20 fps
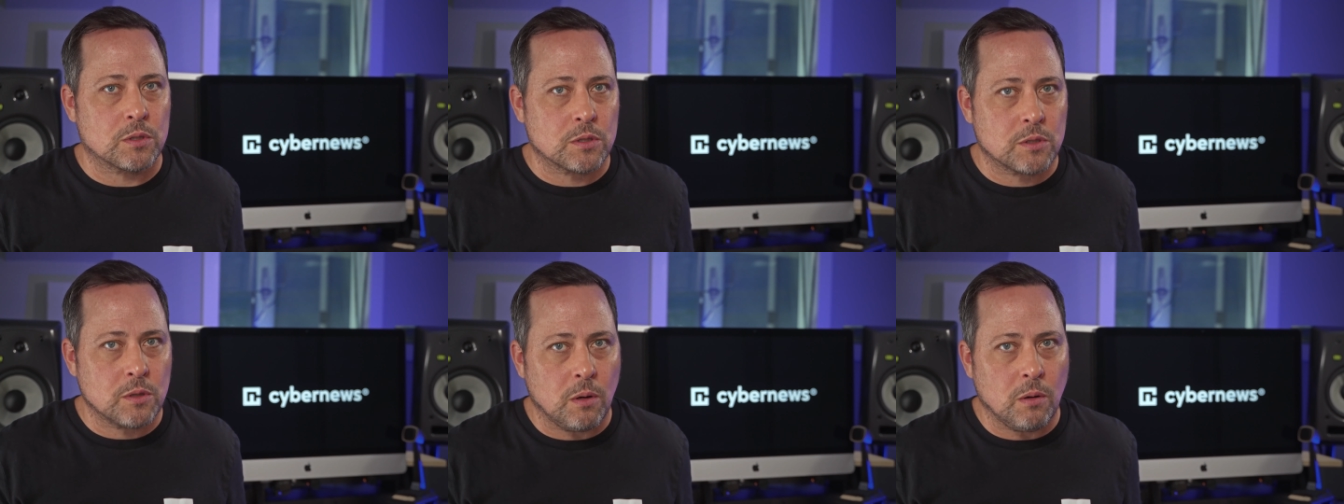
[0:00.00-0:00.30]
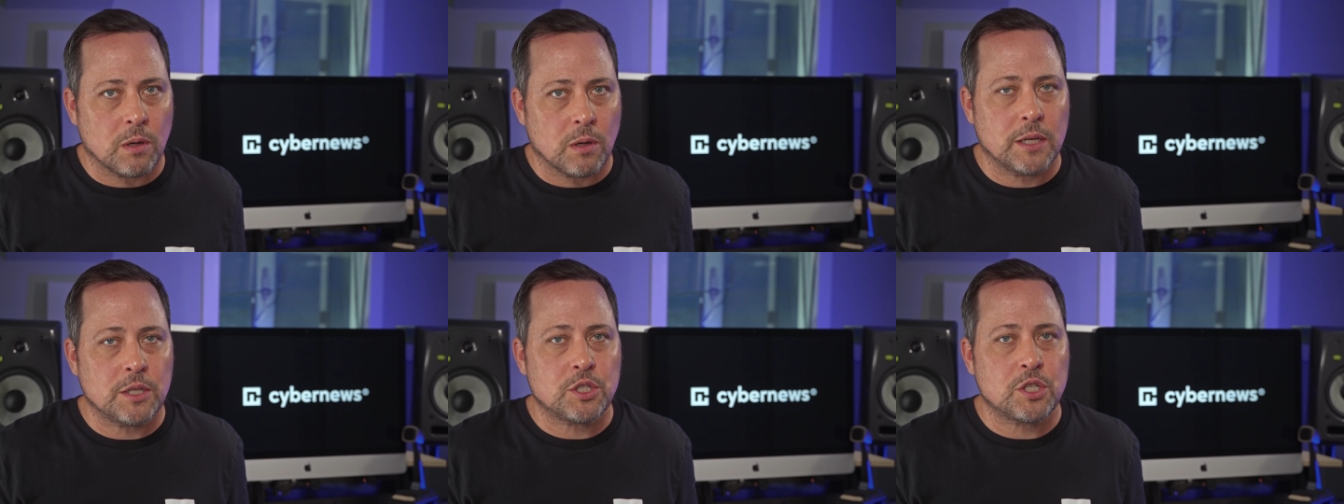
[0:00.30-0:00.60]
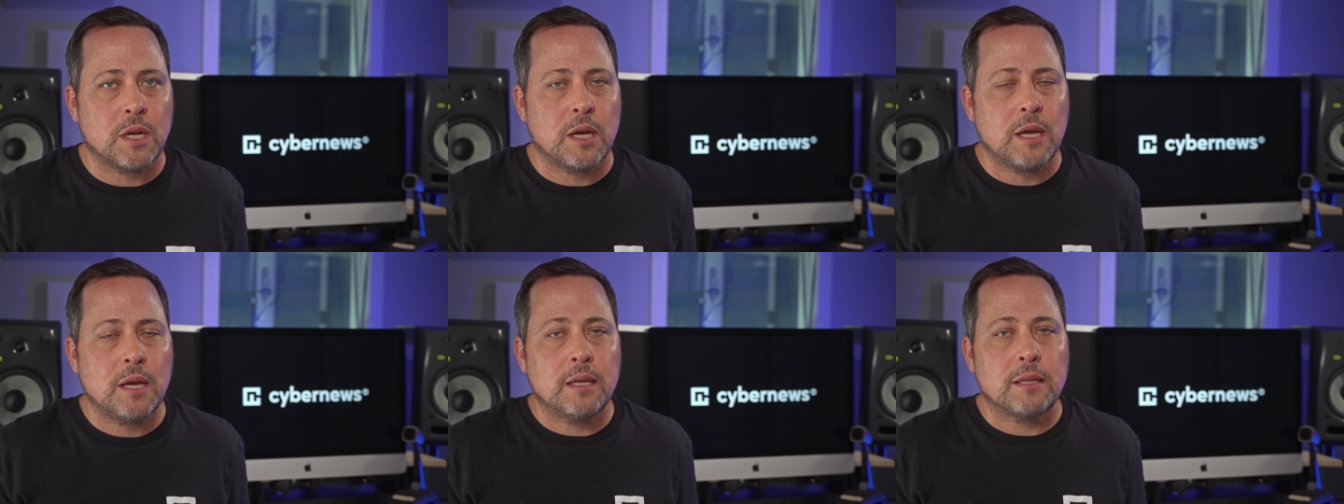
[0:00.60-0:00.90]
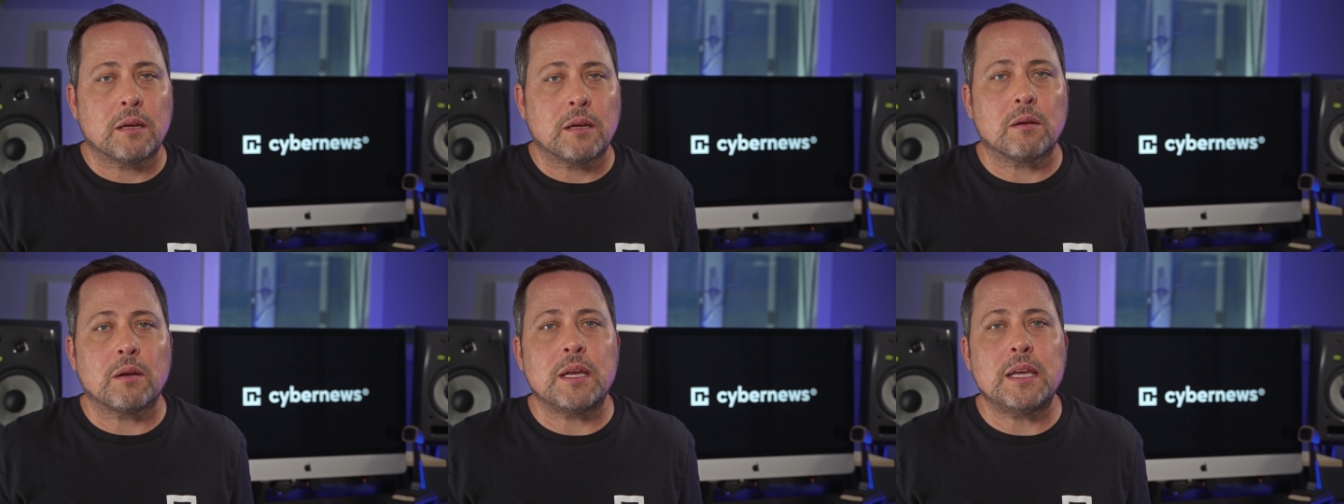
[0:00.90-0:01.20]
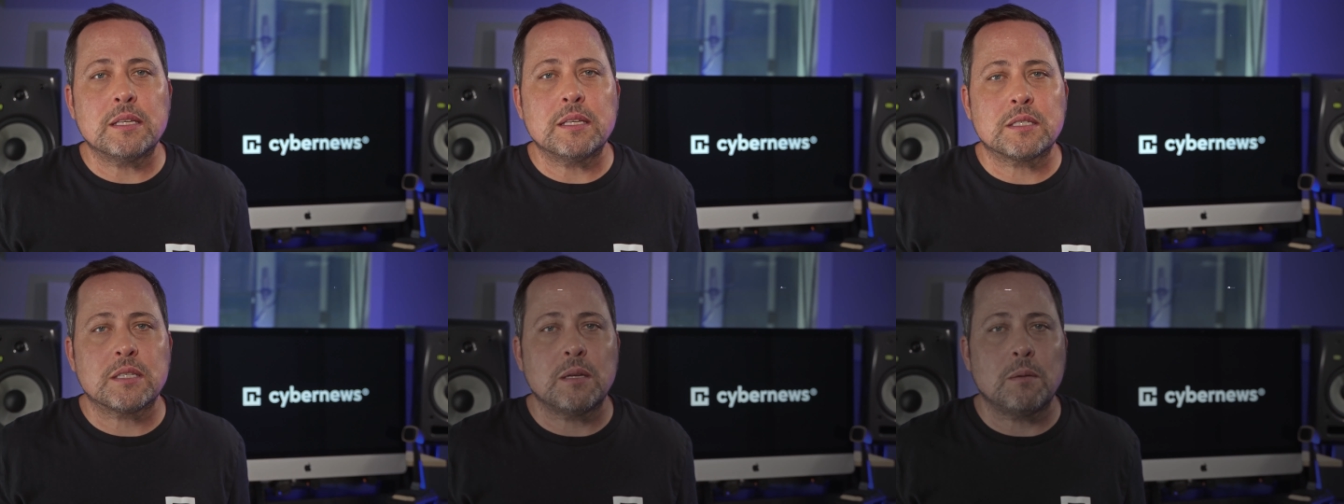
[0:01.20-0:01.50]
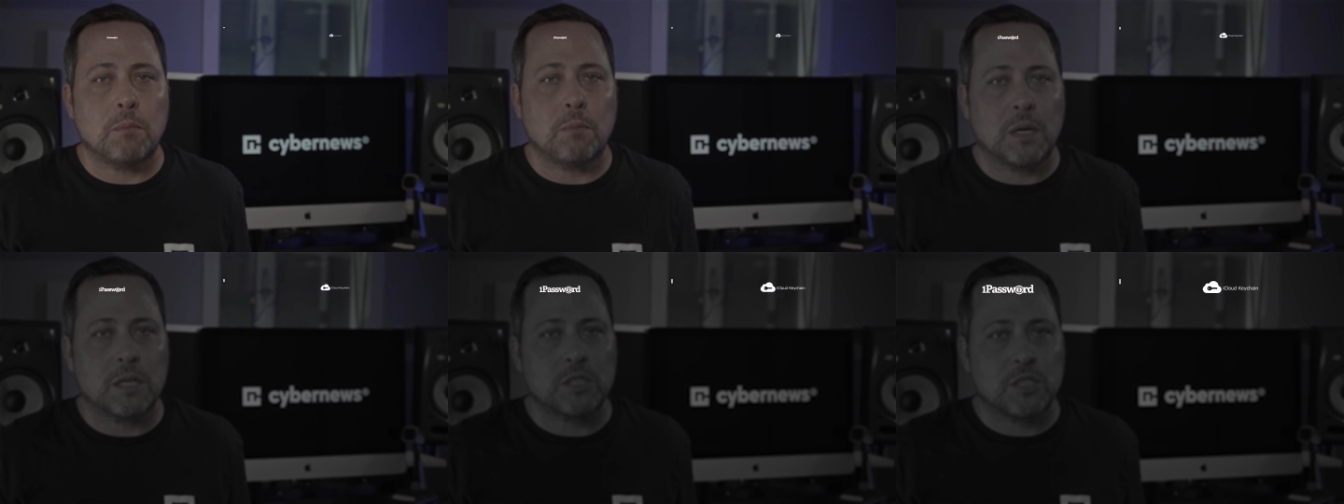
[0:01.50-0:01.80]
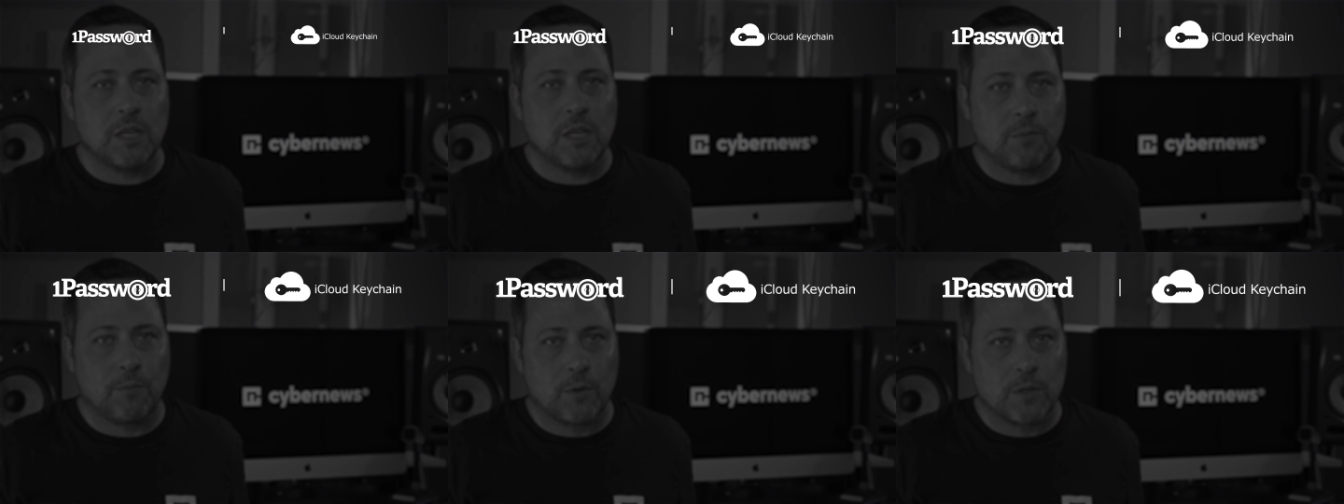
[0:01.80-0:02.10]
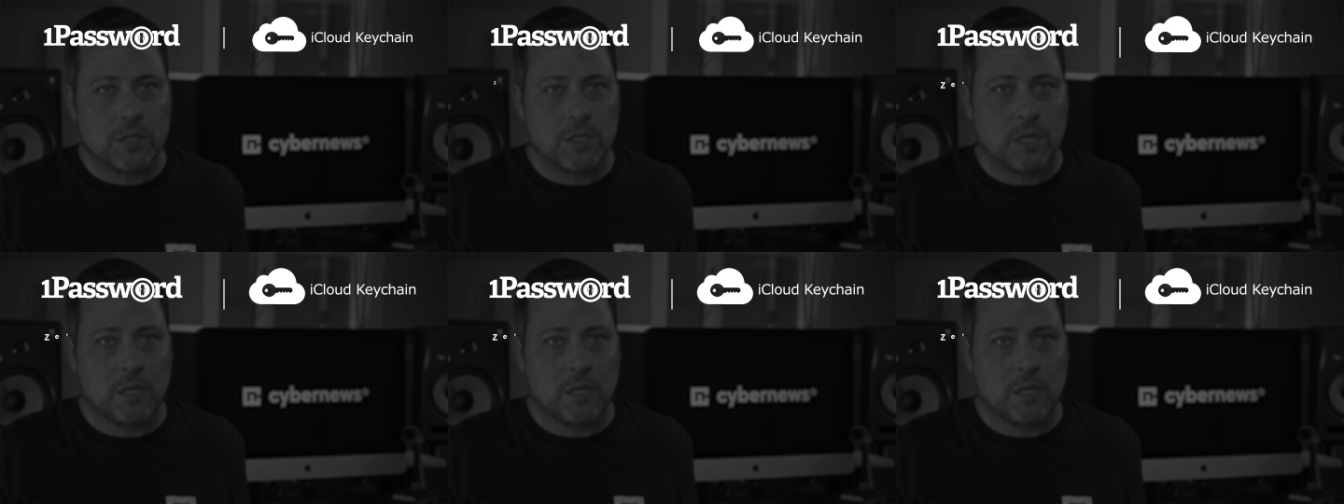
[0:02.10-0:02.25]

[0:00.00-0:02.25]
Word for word: storage, there isn't much difference